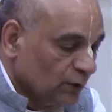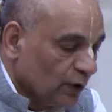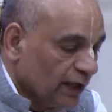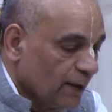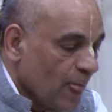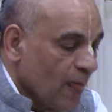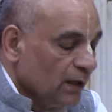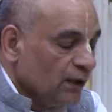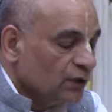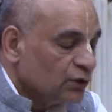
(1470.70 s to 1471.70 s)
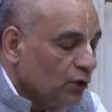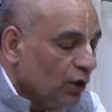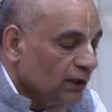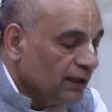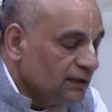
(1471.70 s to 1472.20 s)
Okay, so
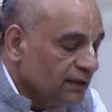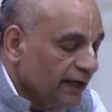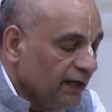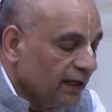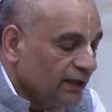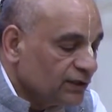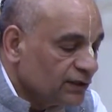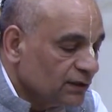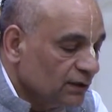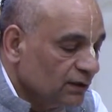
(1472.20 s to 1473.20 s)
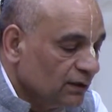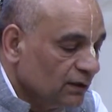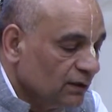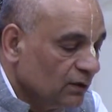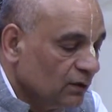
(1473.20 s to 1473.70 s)
all these scientists
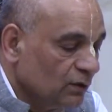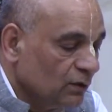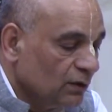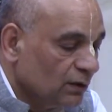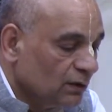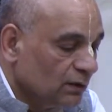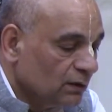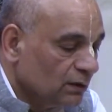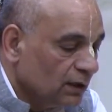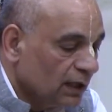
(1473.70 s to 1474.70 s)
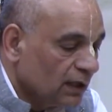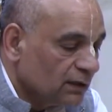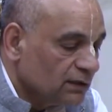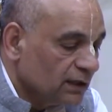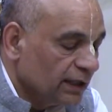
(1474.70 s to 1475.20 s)
who are
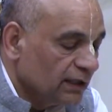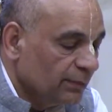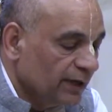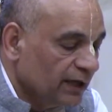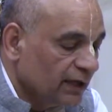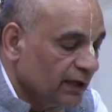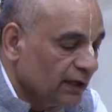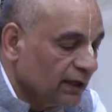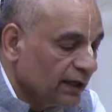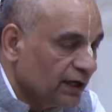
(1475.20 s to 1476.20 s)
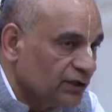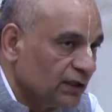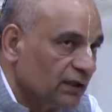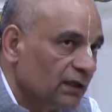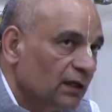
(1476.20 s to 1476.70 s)
studying the material
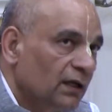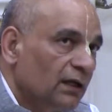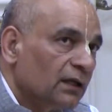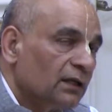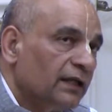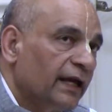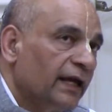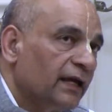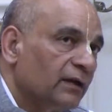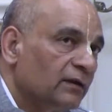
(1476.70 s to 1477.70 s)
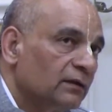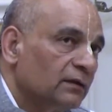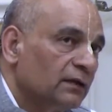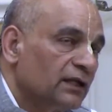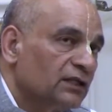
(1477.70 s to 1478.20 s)
creation, they
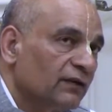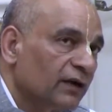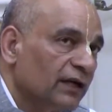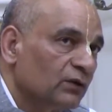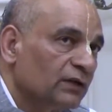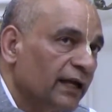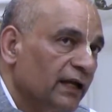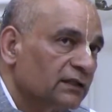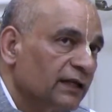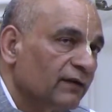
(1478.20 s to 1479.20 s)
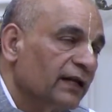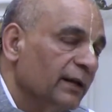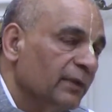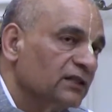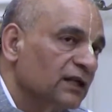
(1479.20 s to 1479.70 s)
discover new things. They will
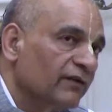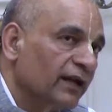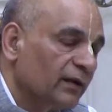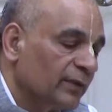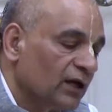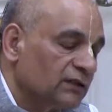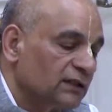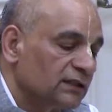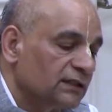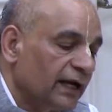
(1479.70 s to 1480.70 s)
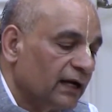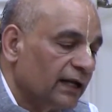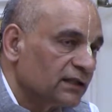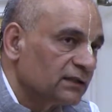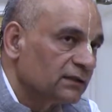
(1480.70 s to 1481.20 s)
keep discovering, because this is
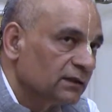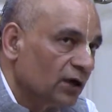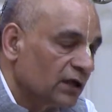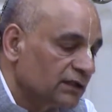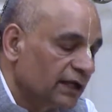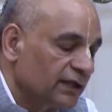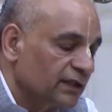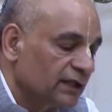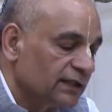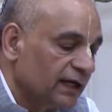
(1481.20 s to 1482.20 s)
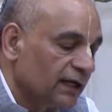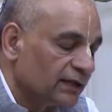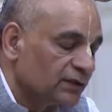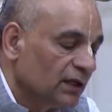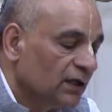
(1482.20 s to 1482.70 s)
endless. Lord's creation is
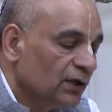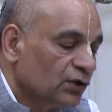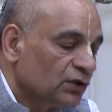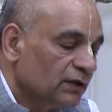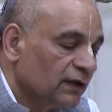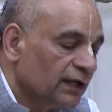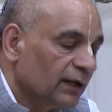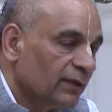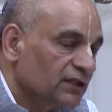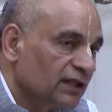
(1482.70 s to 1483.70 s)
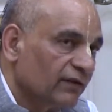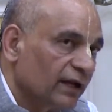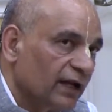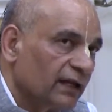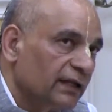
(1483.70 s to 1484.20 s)
endless. So they'll keep
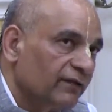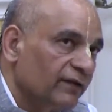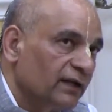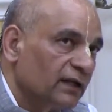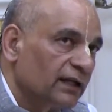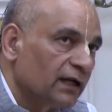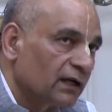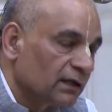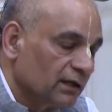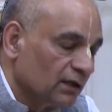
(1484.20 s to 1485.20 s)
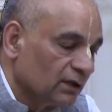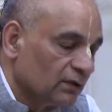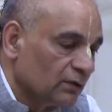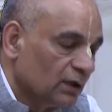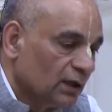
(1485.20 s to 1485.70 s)
discovering, and they feel they are, you
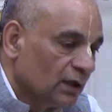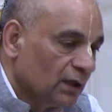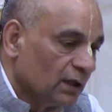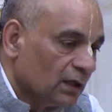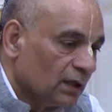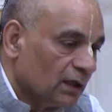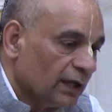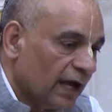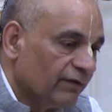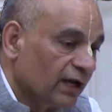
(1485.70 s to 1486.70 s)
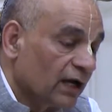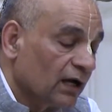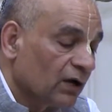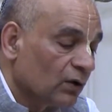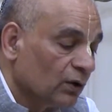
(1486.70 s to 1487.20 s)
know, uh, having a
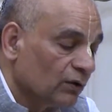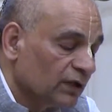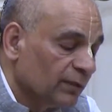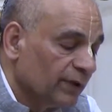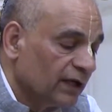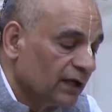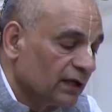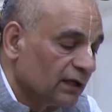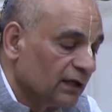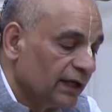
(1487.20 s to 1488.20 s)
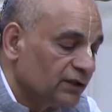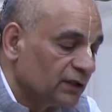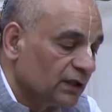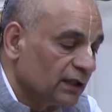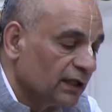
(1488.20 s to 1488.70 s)
control over the material
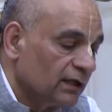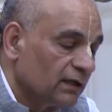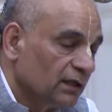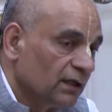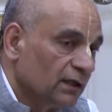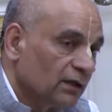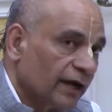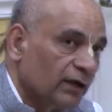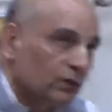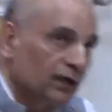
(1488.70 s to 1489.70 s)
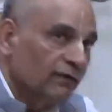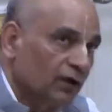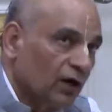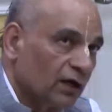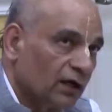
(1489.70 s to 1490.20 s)
nature. They're trying to live
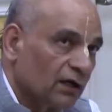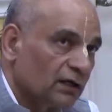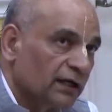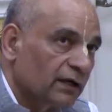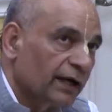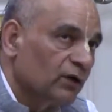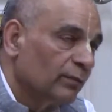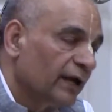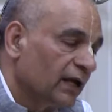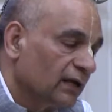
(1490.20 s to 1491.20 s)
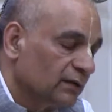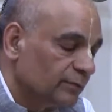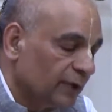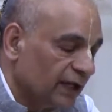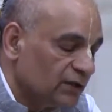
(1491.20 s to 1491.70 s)
longer. They're trying to make
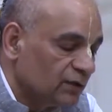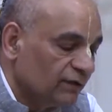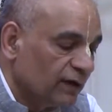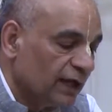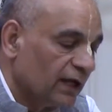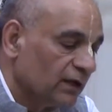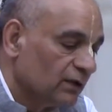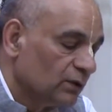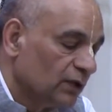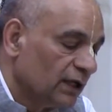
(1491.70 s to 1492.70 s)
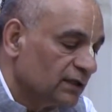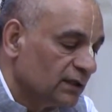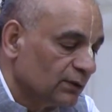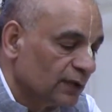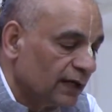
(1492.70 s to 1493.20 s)
planes to fly, do this,
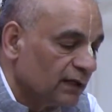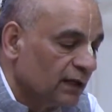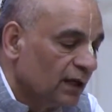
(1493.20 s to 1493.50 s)
do that.